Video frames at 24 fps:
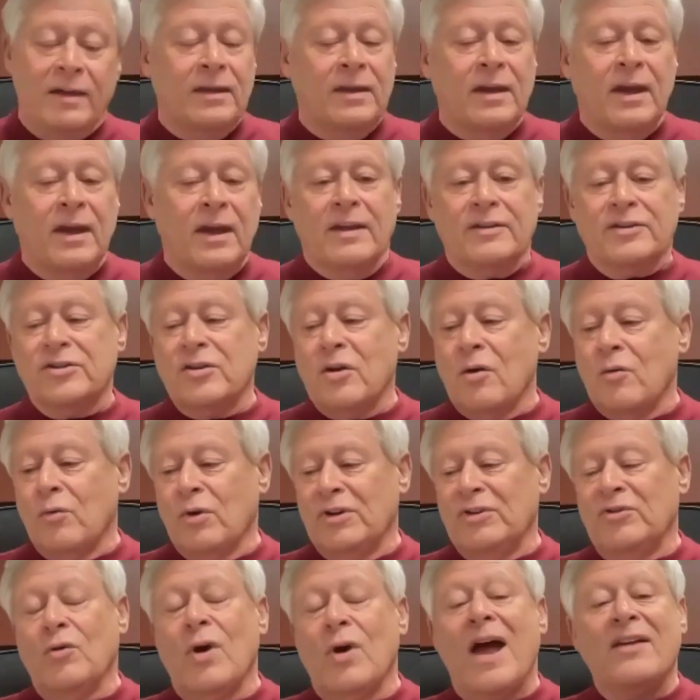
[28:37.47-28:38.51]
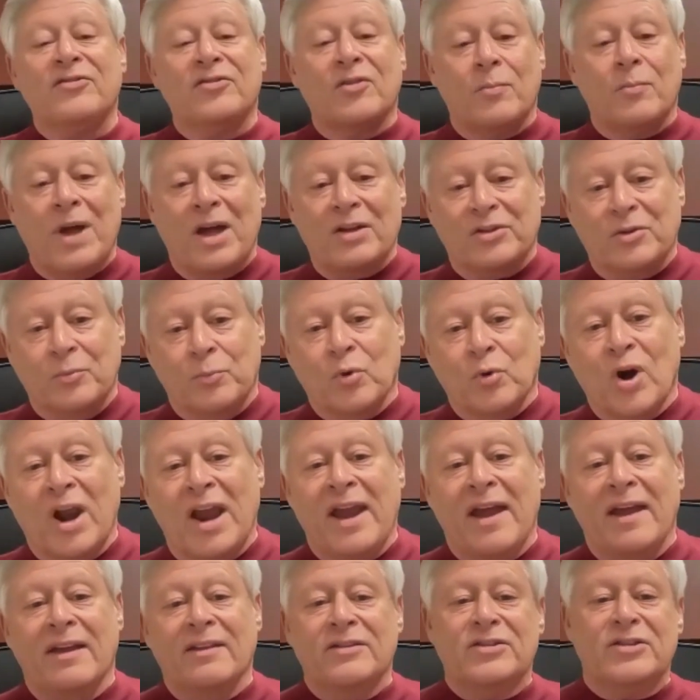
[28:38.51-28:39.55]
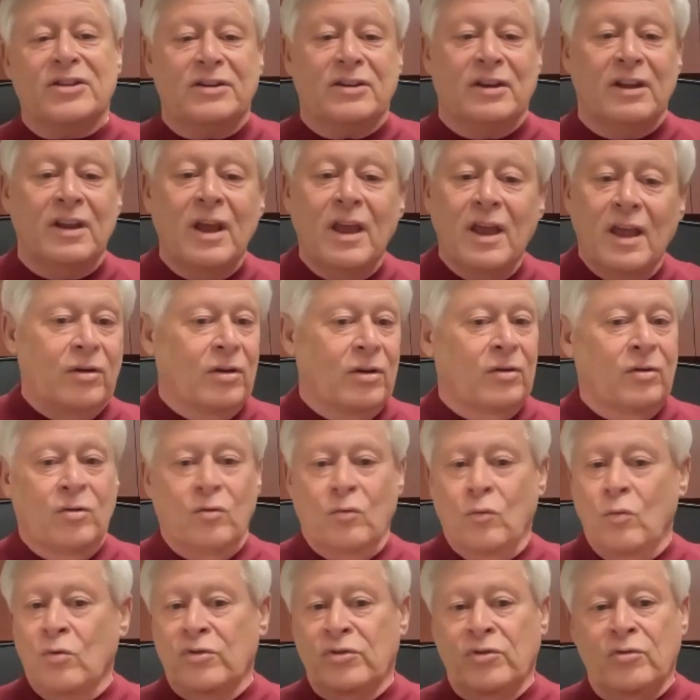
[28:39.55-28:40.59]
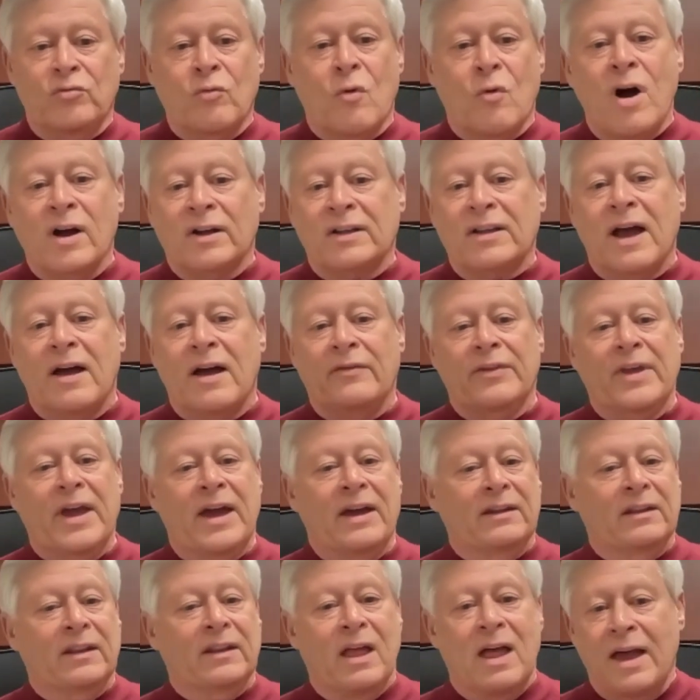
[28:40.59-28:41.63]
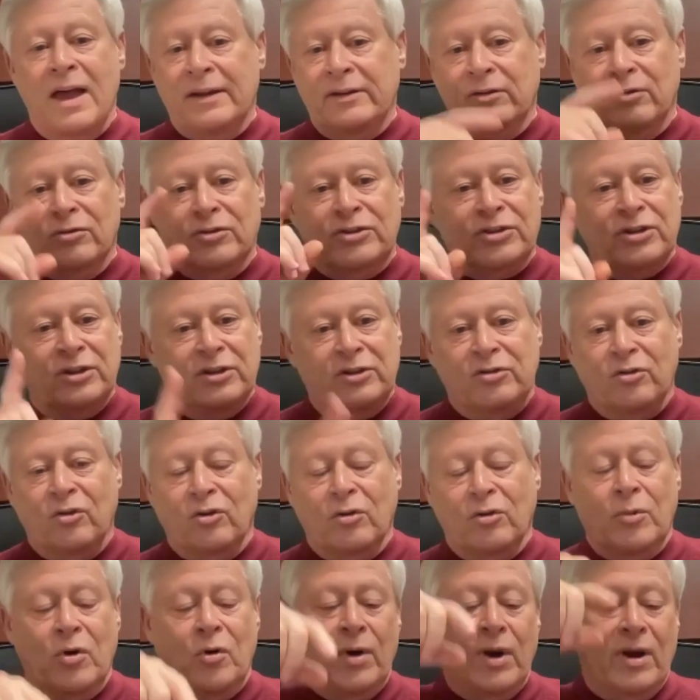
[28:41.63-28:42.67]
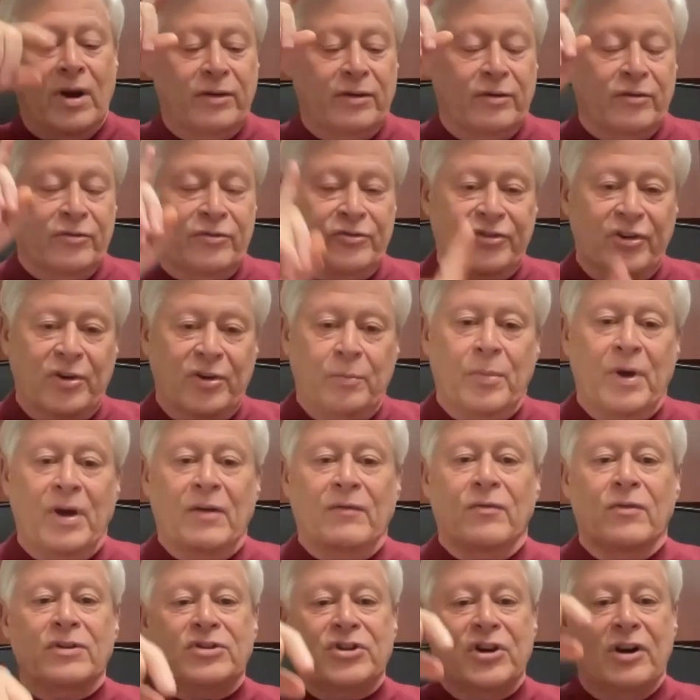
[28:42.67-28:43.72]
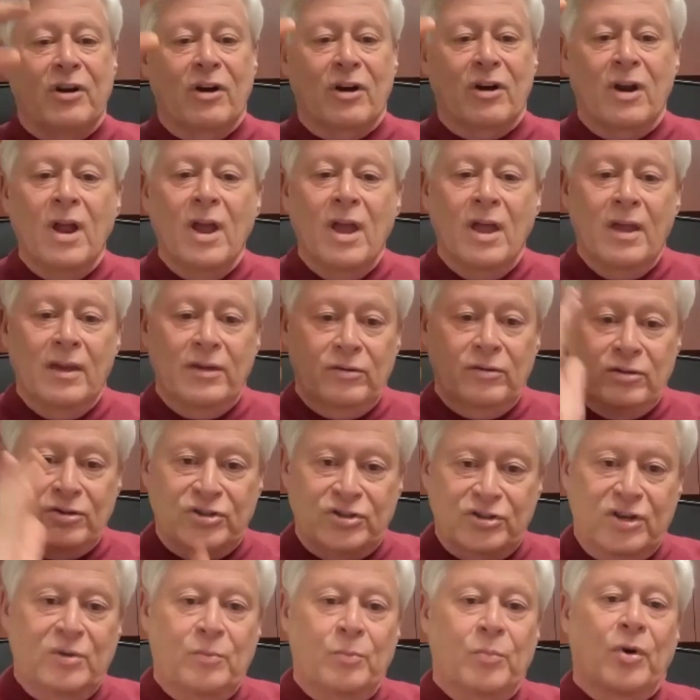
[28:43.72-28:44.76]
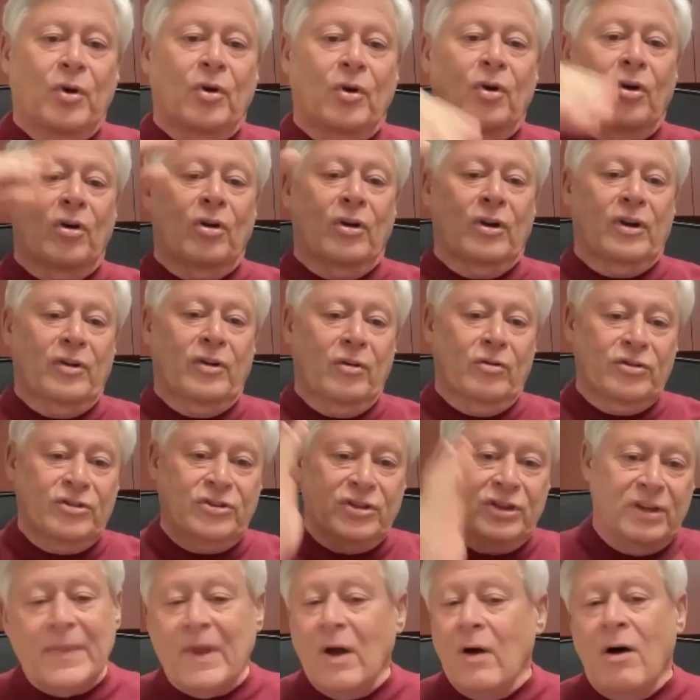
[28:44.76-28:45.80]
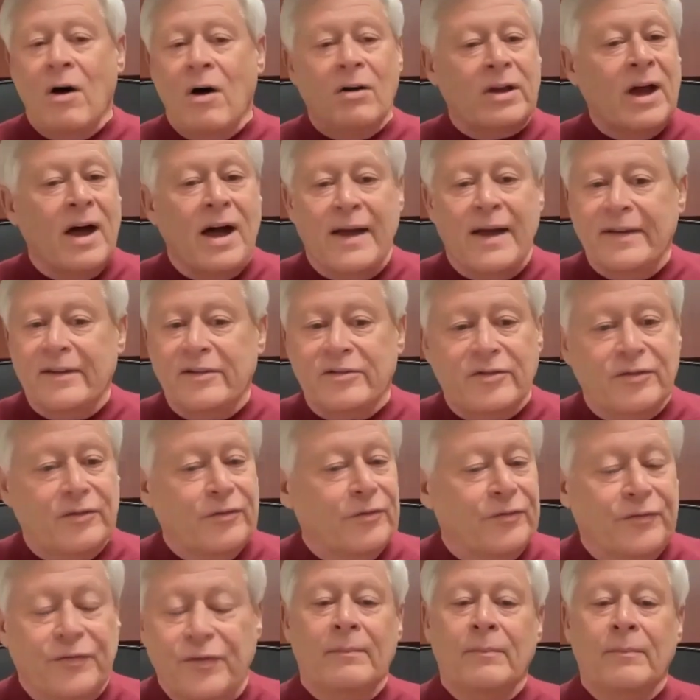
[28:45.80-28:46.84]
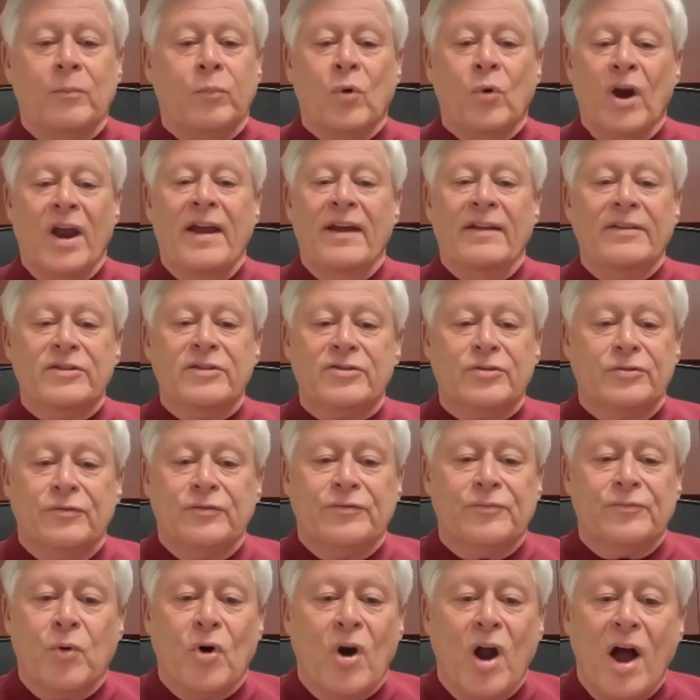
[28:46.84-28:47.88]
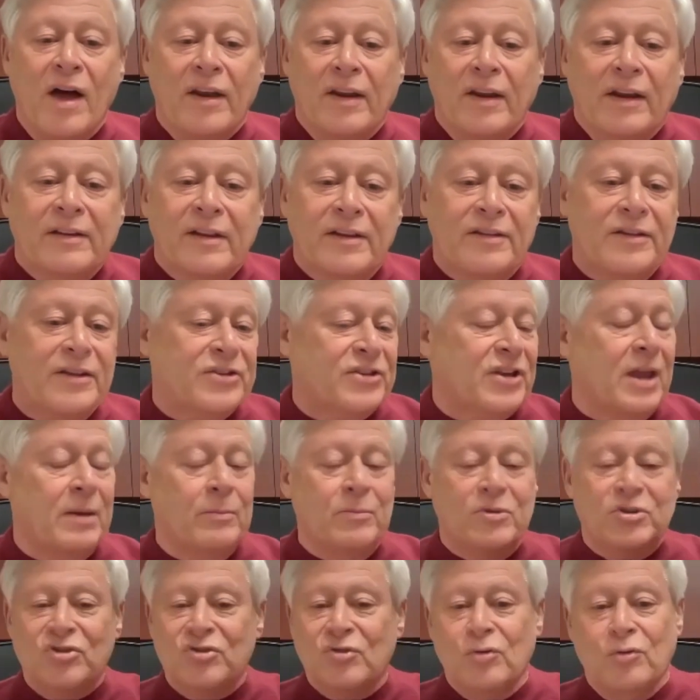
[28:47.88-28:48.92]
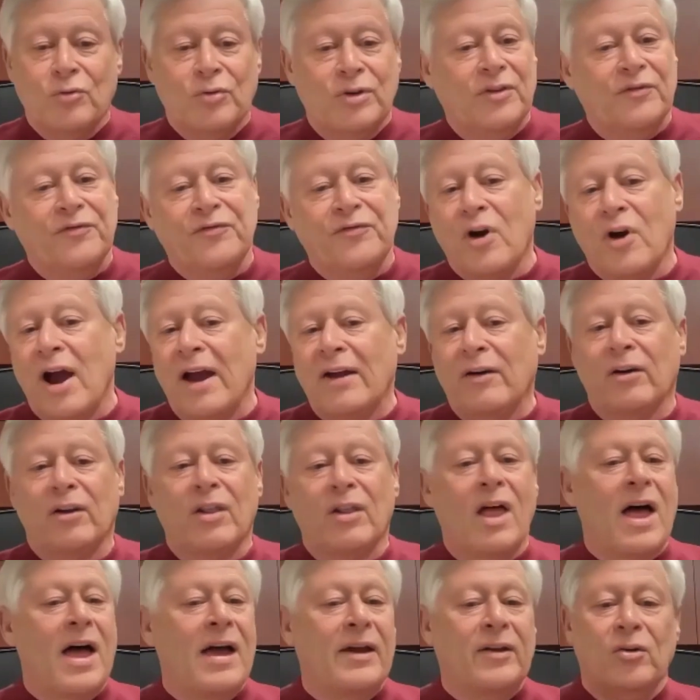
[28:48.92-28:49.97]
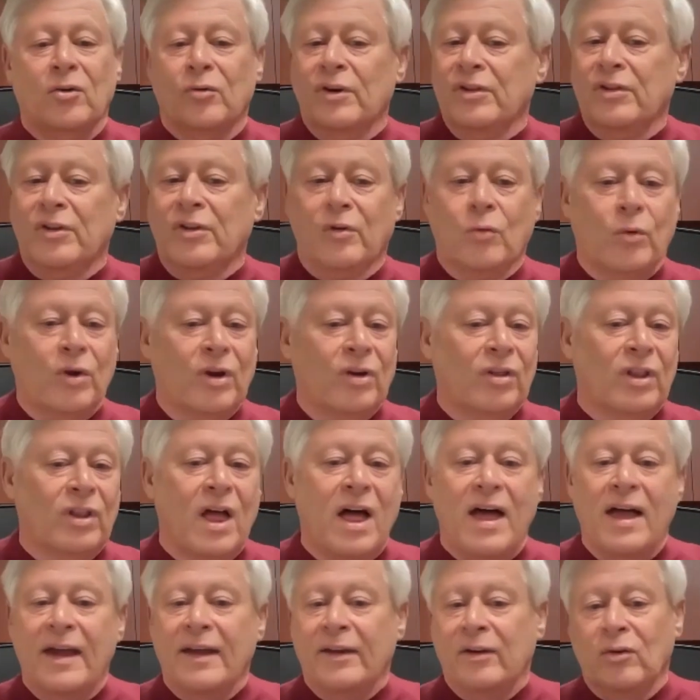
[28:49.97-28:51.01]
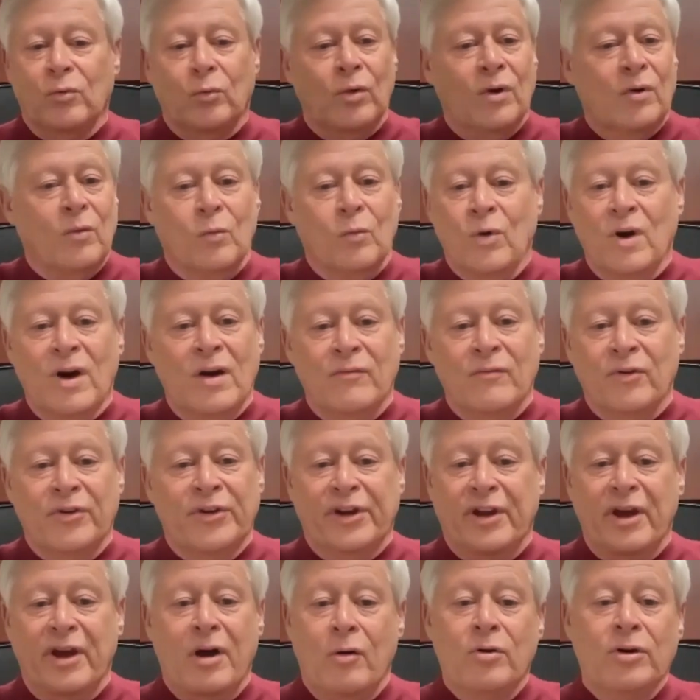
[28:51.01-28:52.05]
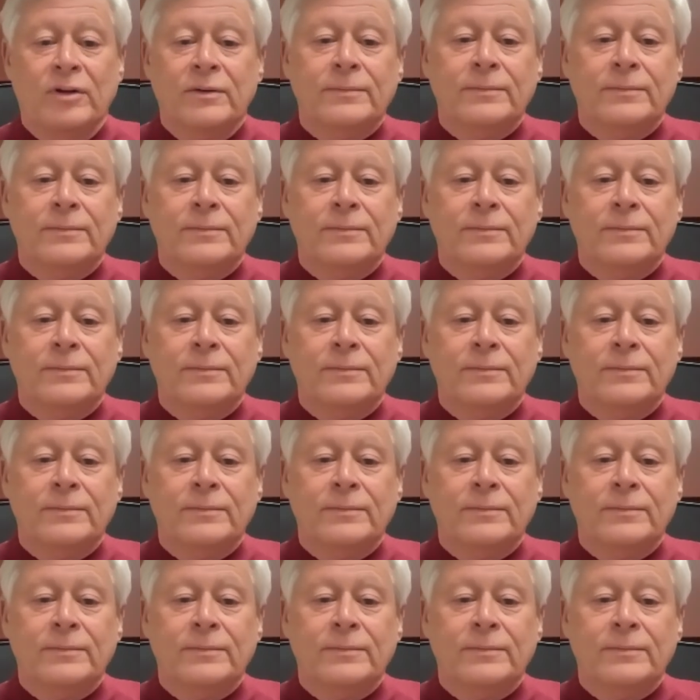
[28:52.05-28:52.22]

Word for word: yeah. So when you ask about the brands, and you, you'd walk down that line, you'll see Turbo Air, you'll see Beverage Air, you'll see Bird, you'll see all kinds of brands of product. And the same is true in the fryer line or in the grill line or where, wherever you go.